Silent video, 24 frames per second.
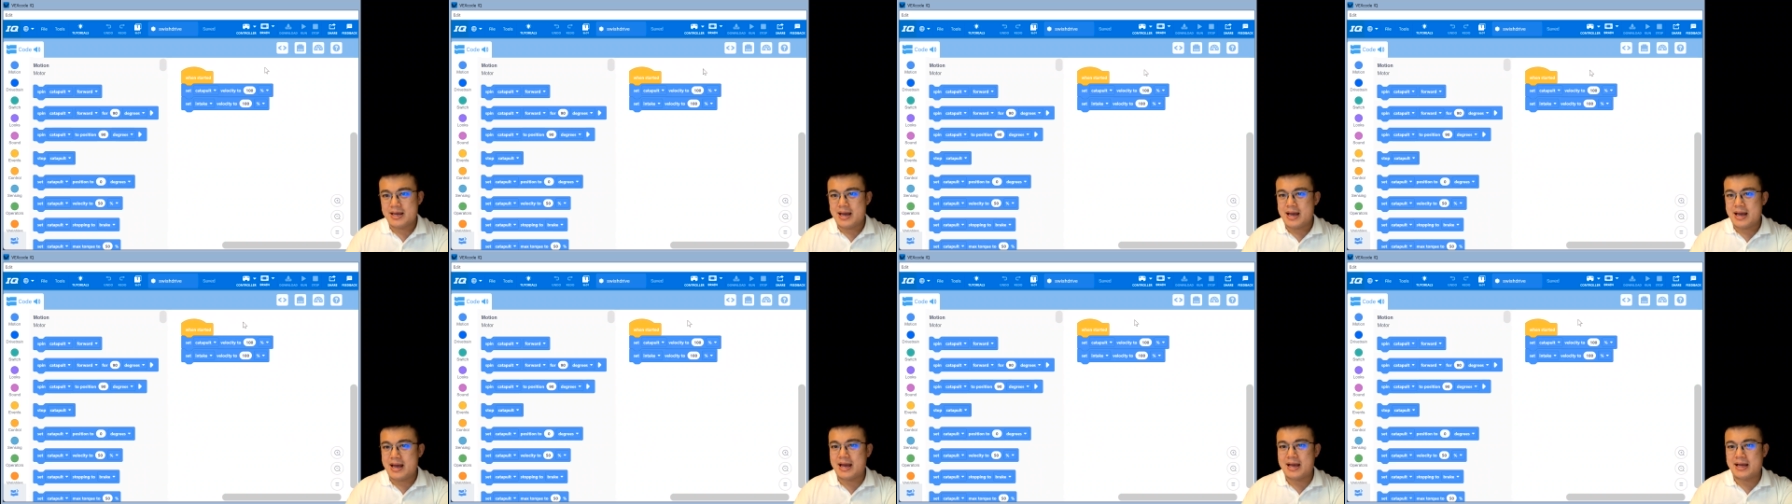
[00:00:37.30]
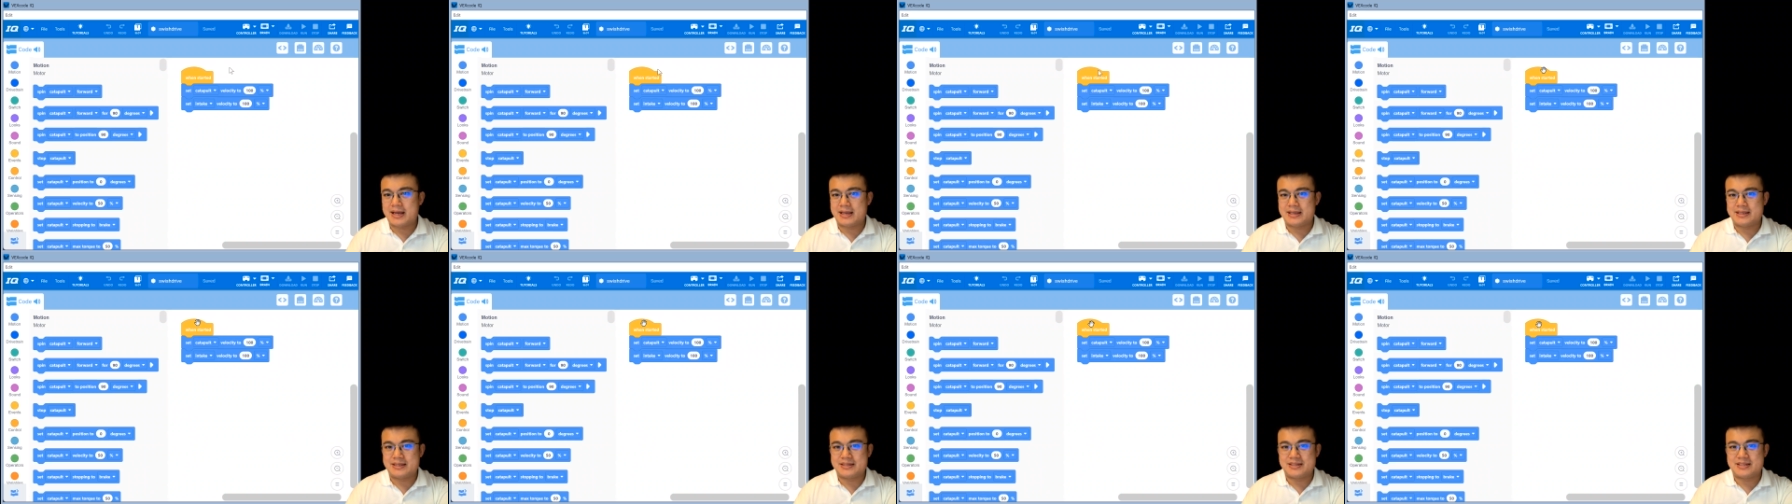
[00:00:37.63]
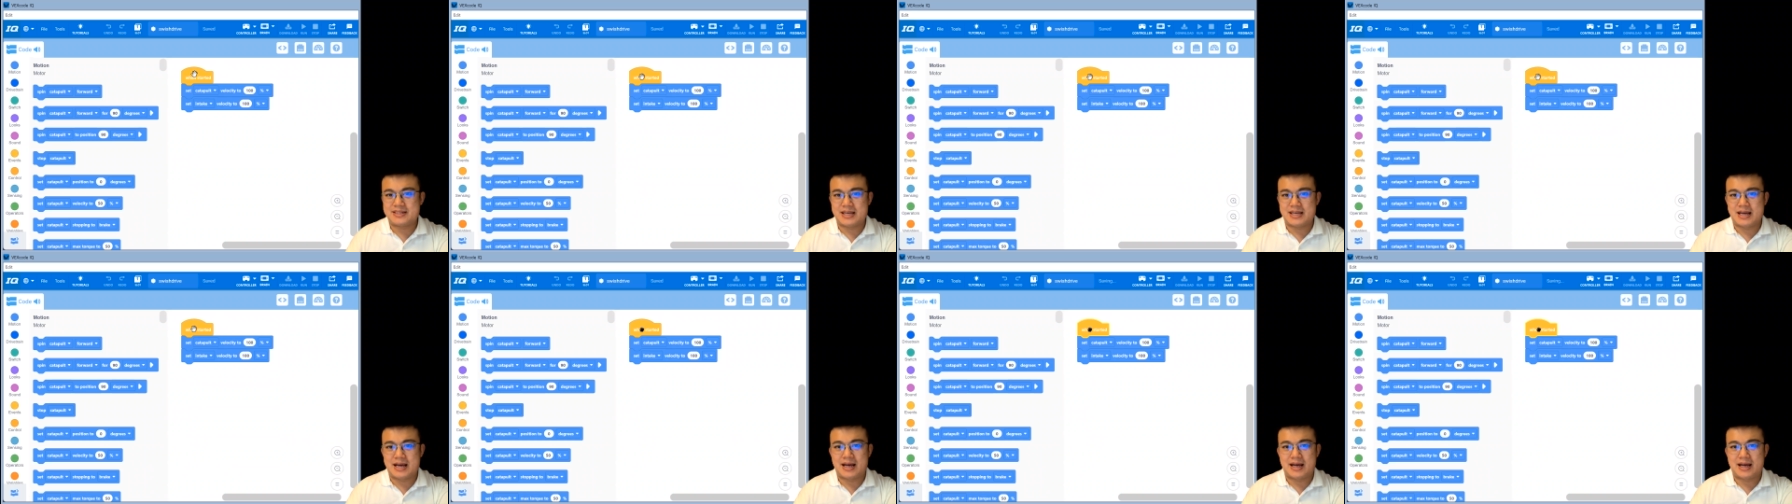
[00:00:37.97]

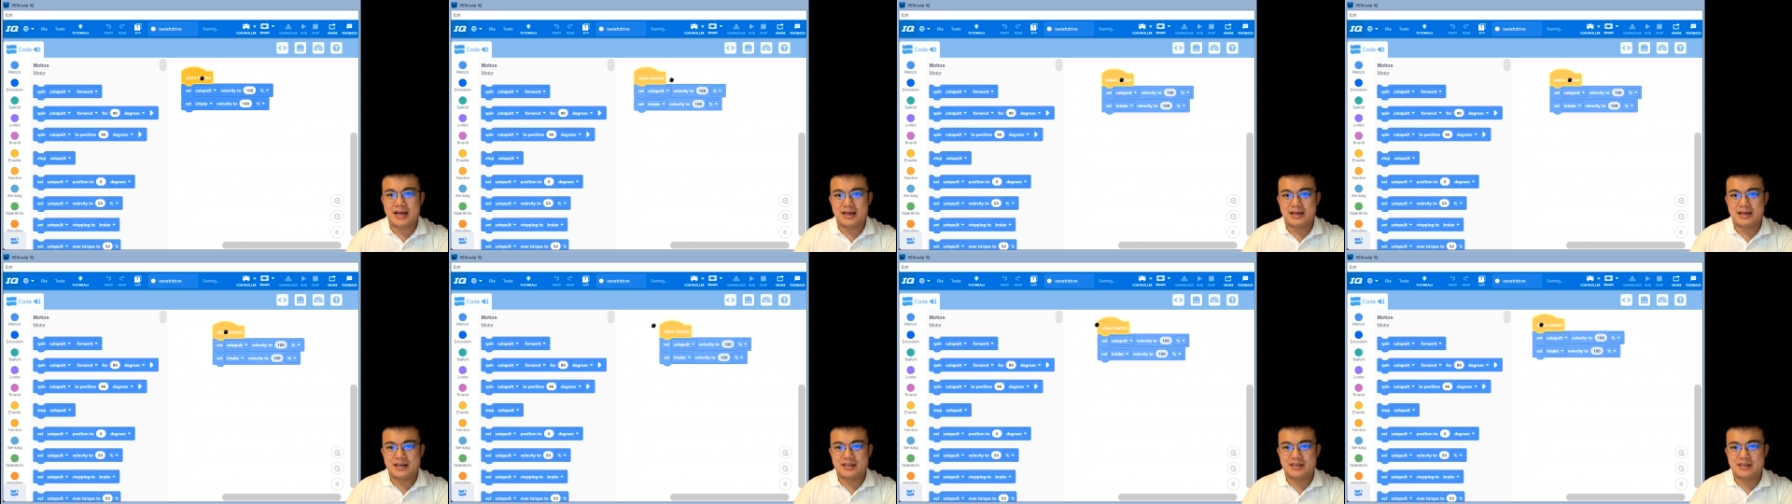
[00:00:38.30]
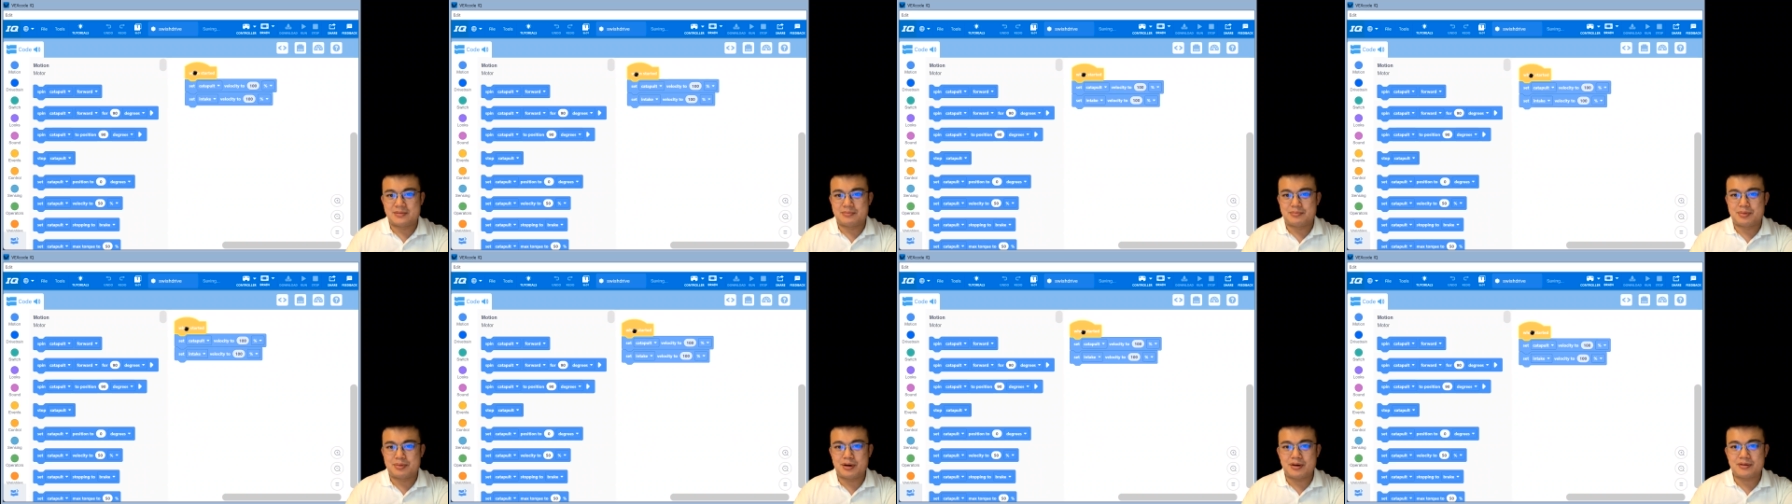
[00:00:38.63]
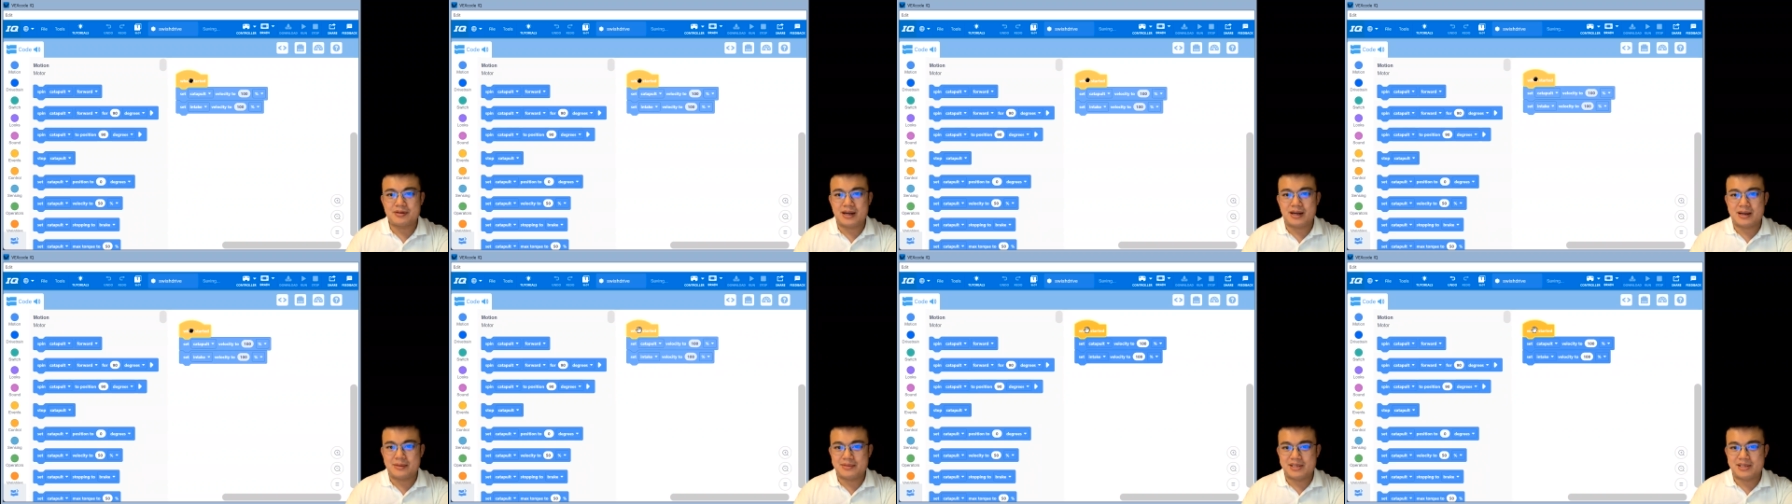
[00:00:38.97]
And uh, the
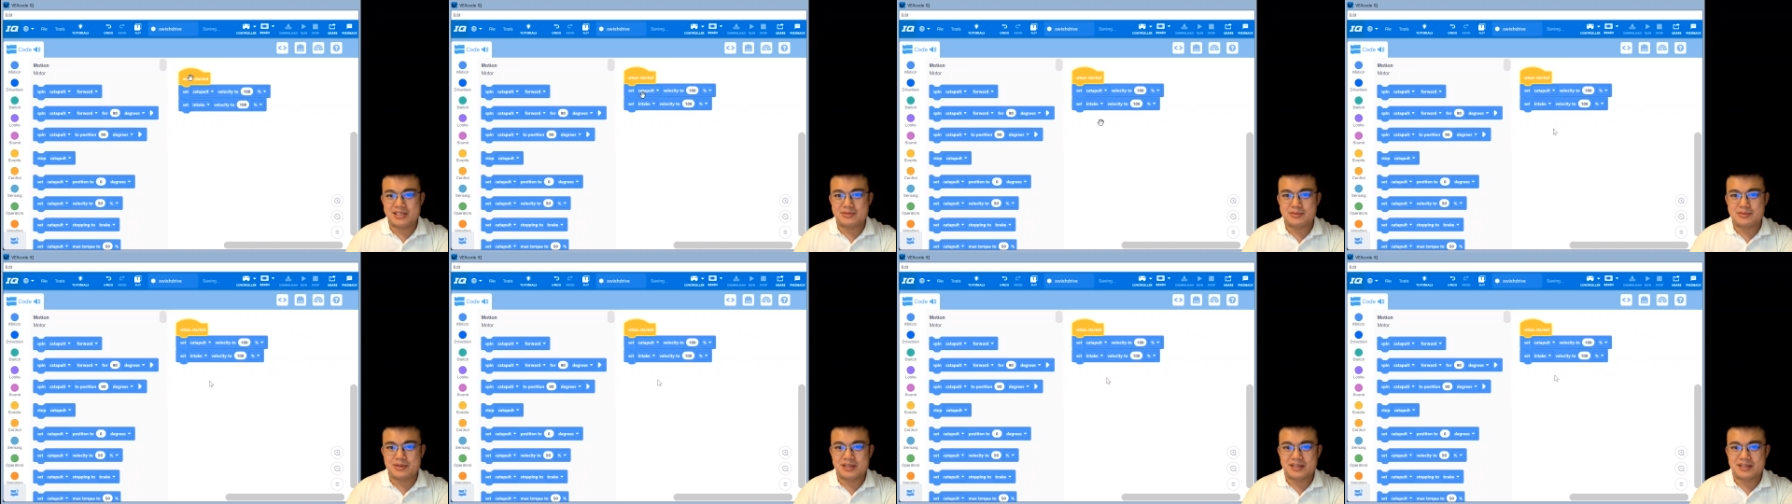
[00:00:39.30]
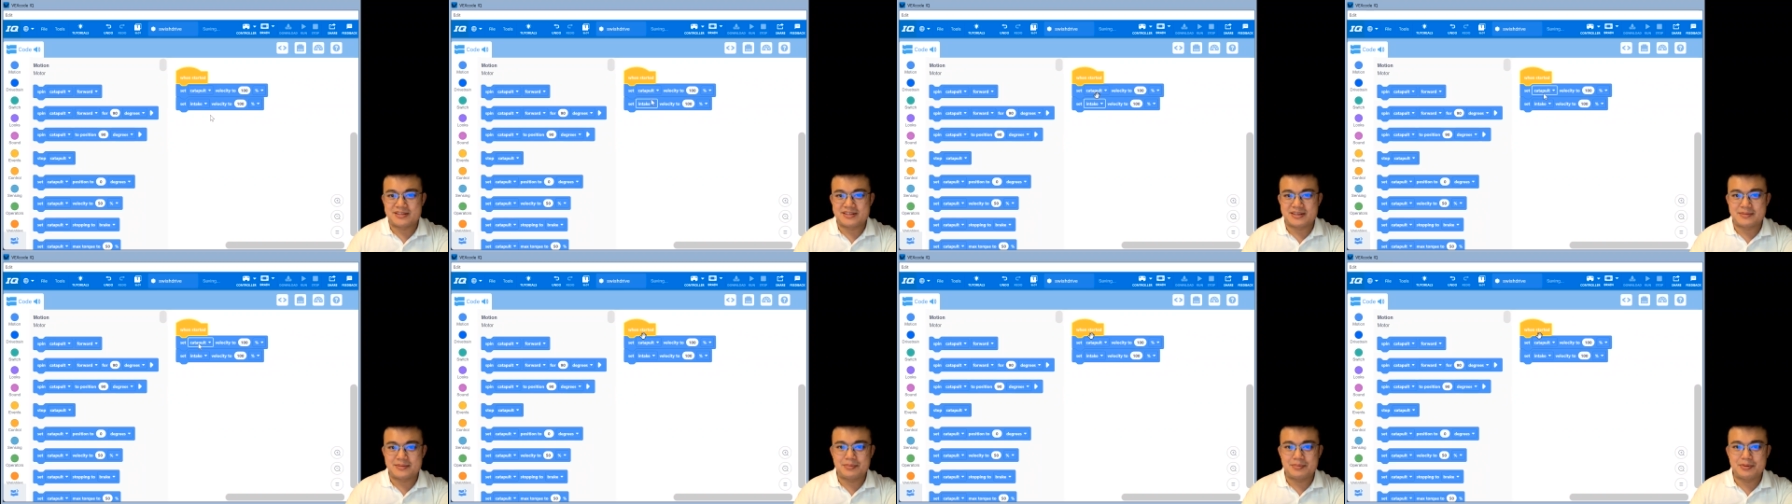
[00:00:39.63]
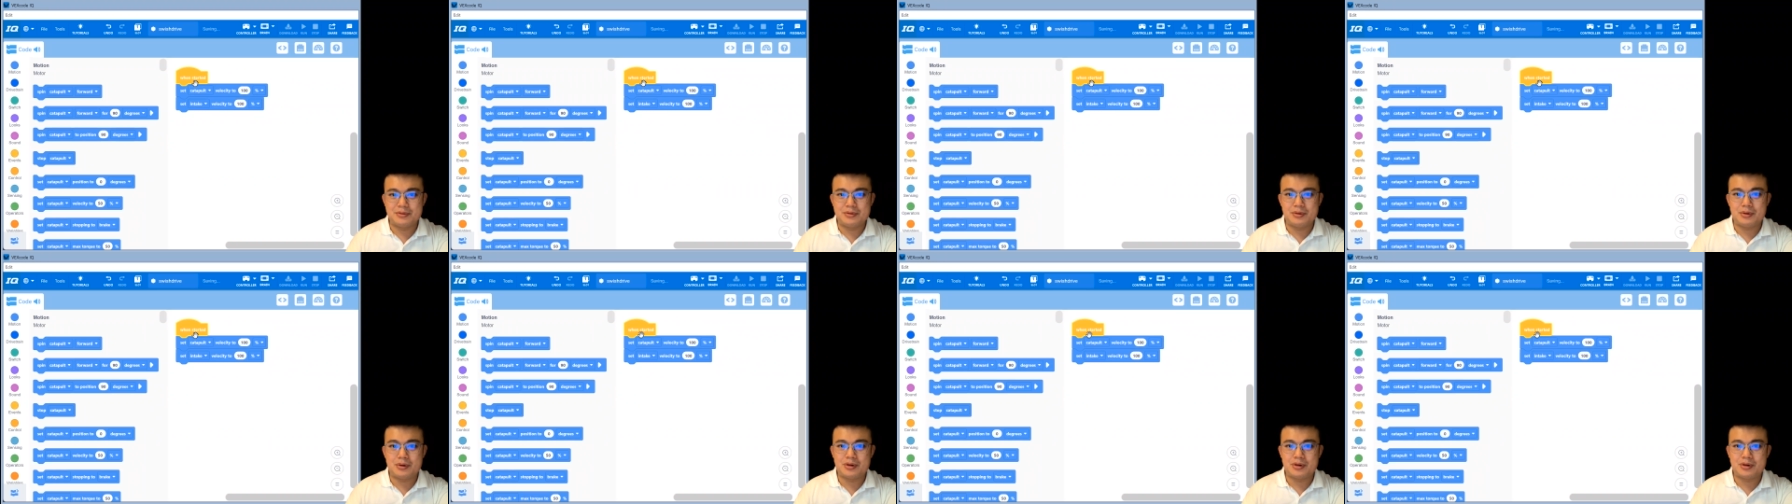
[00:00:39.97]
program is really simple.